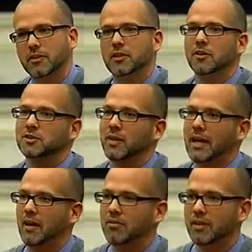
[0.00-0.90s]
And then you also
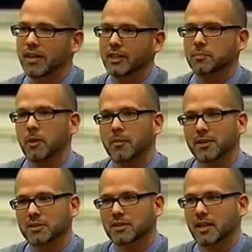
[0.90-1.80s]
have
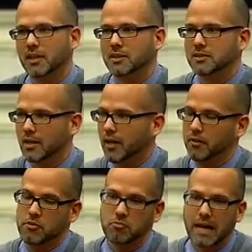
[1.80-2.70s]
experimental studies on